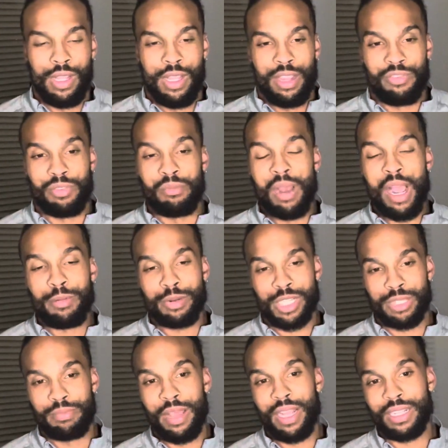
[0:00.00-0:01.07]
from my
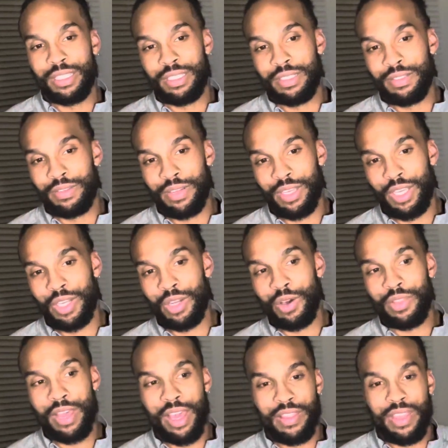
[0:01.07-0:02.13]
perspective,
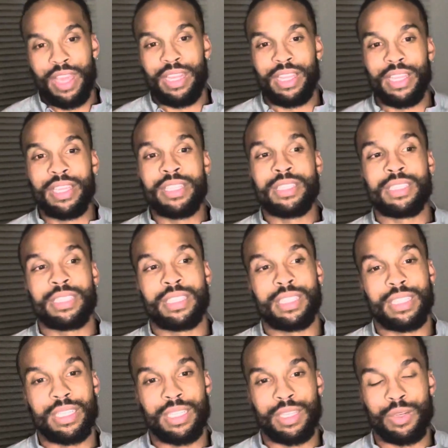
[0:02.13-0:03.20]
that is
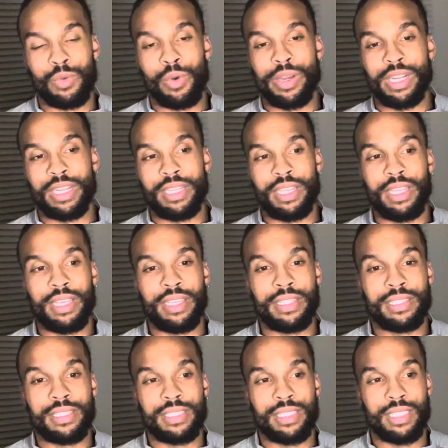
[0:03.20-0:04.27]
what it
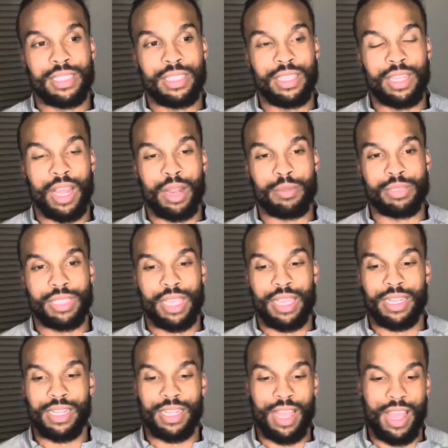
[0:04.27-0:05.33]
is. You know what I'm
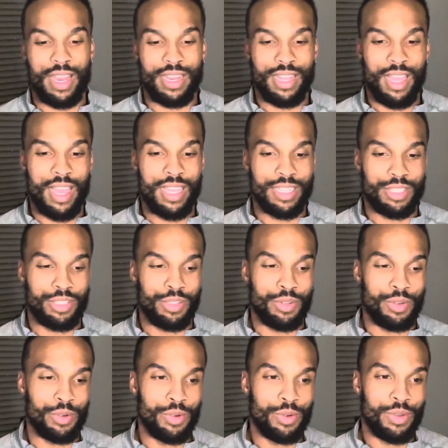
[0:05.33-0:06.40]
saying? And not
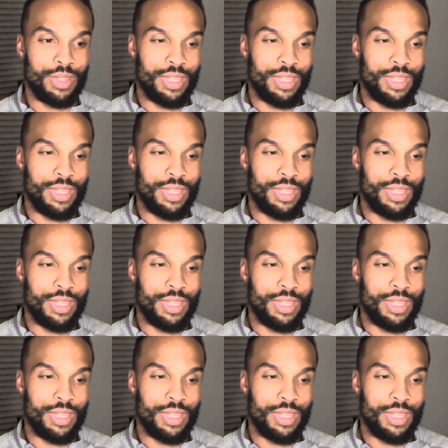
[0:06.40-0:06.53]
to